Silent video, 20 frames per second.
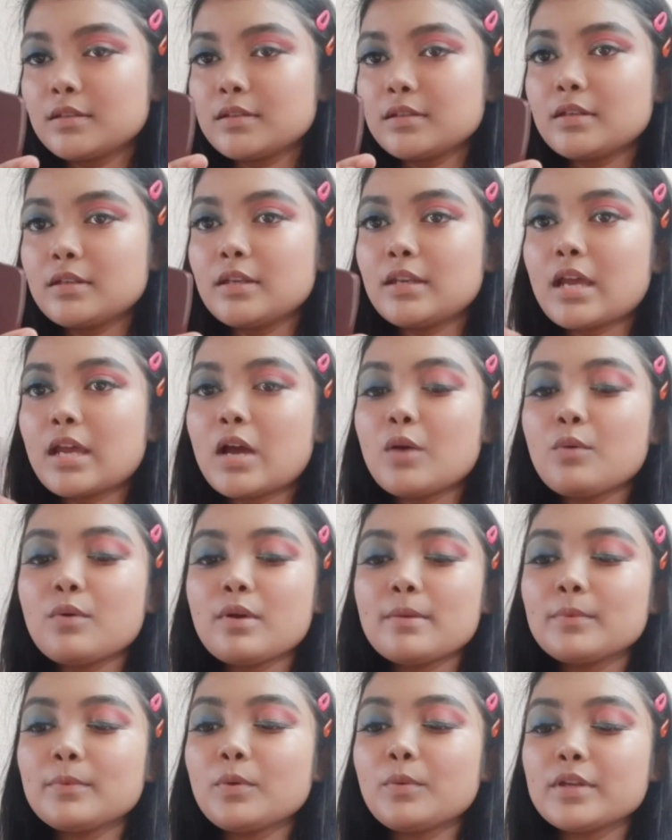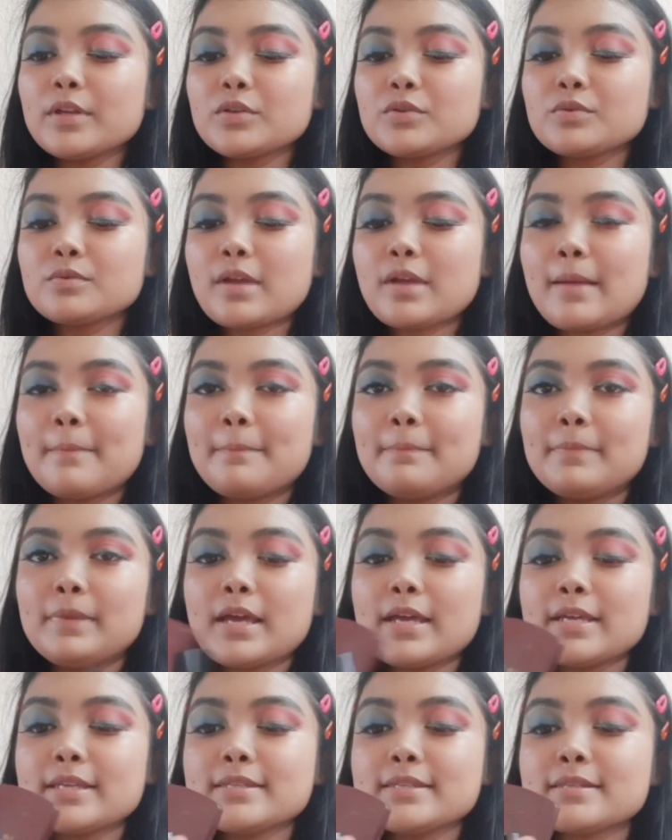now I'm going to
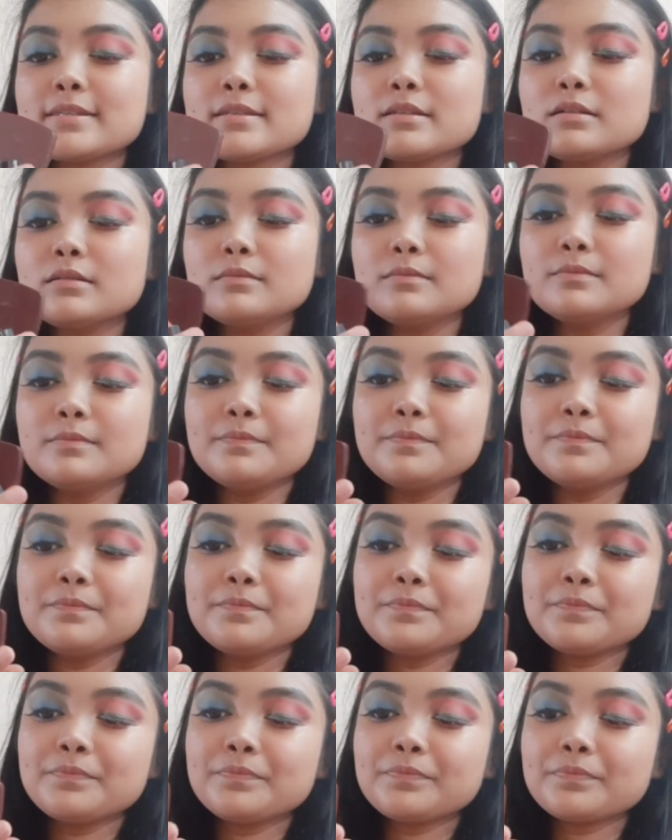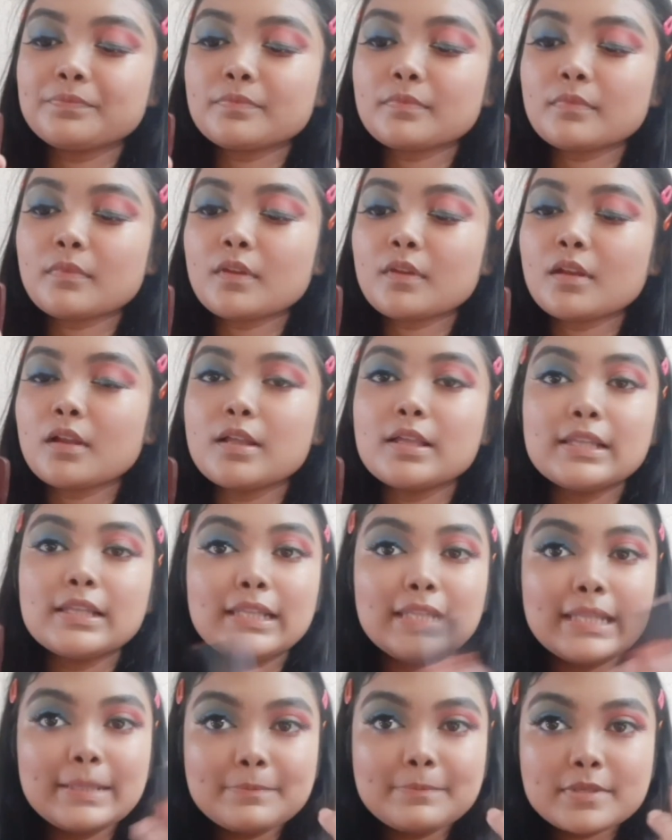apply some
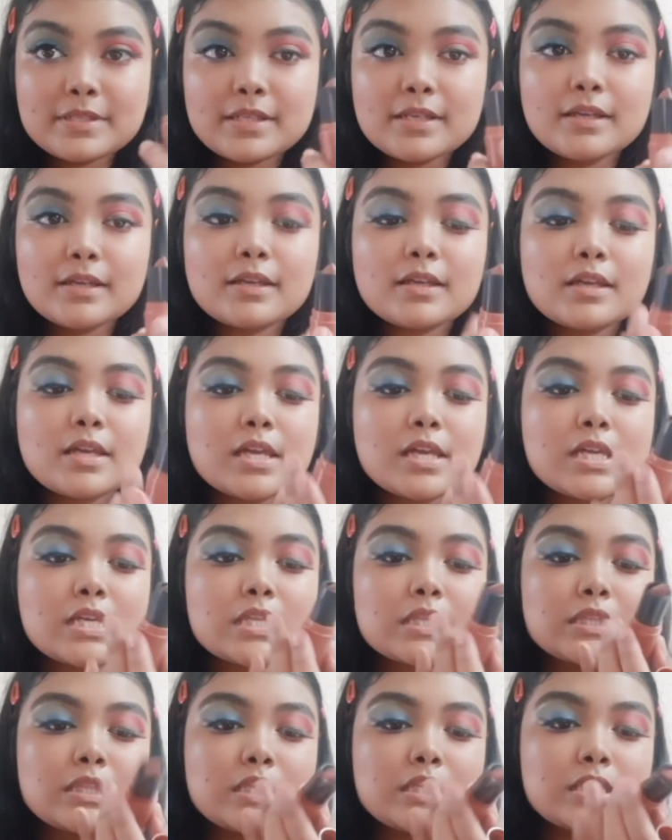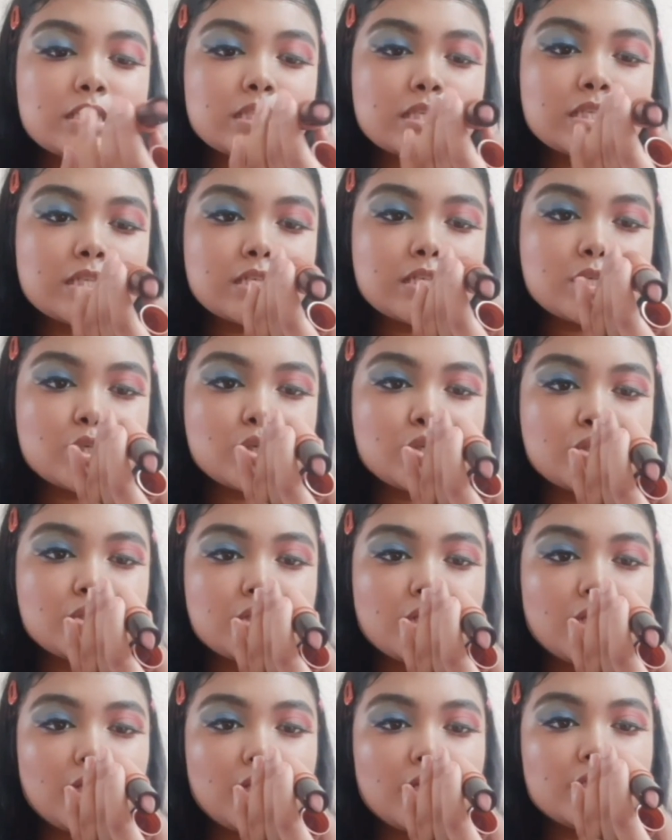lipstick. This is the
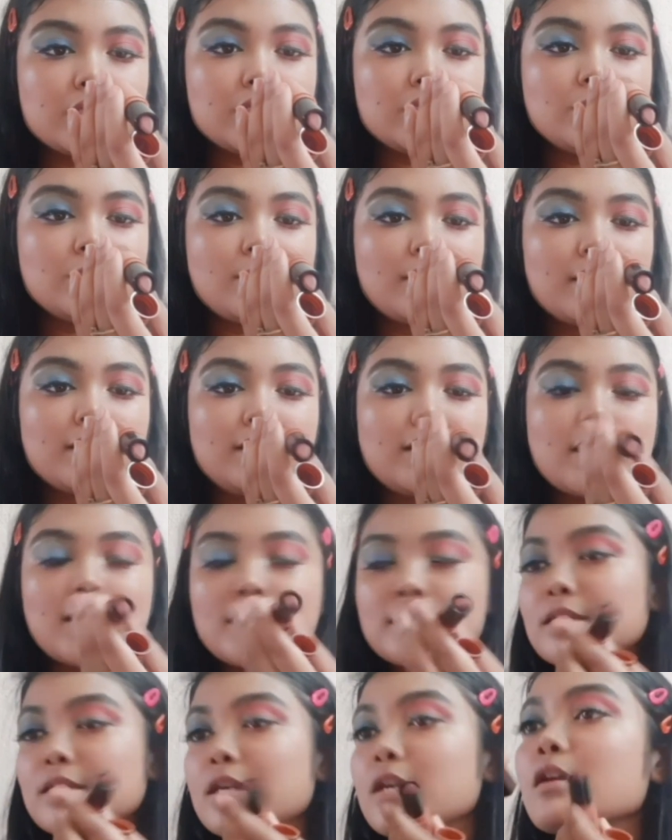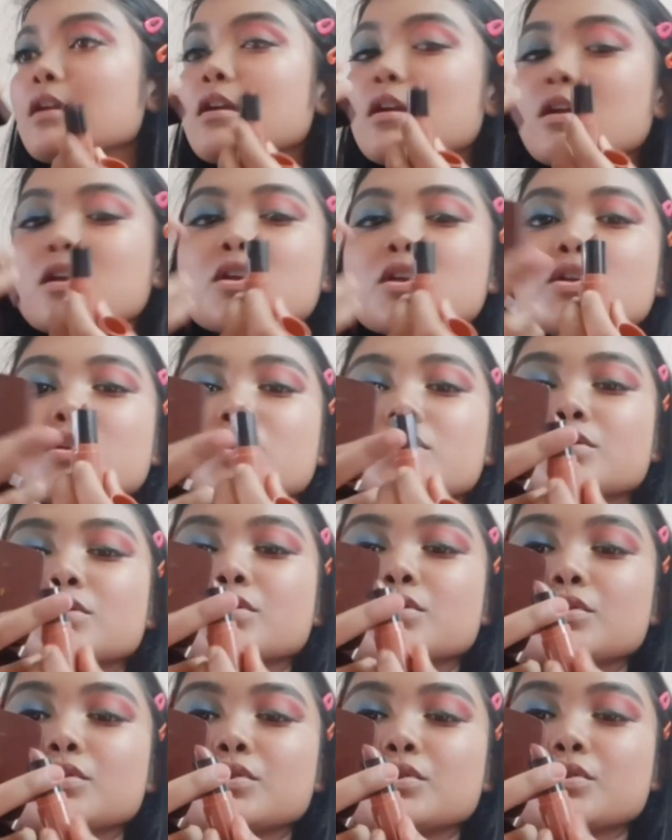shade Latte.
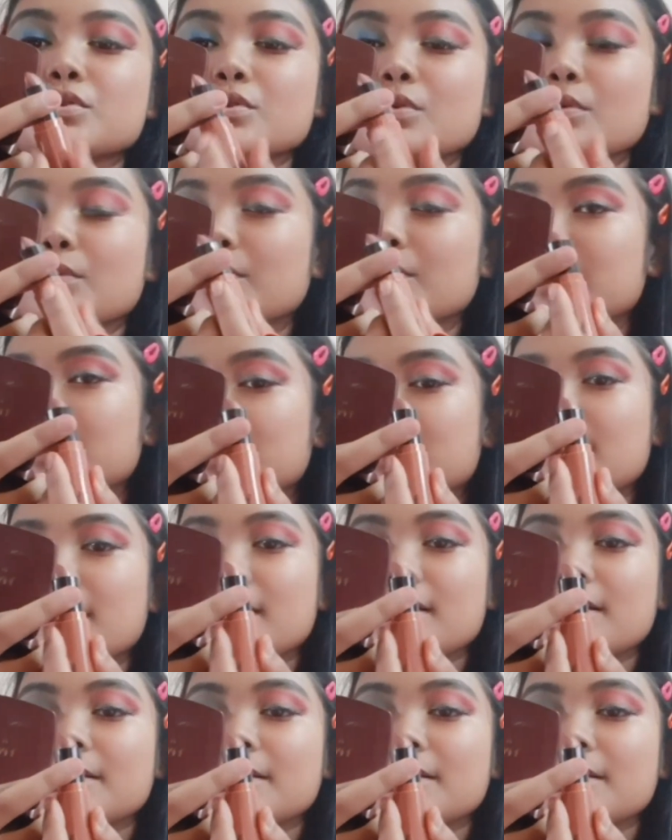So yeah.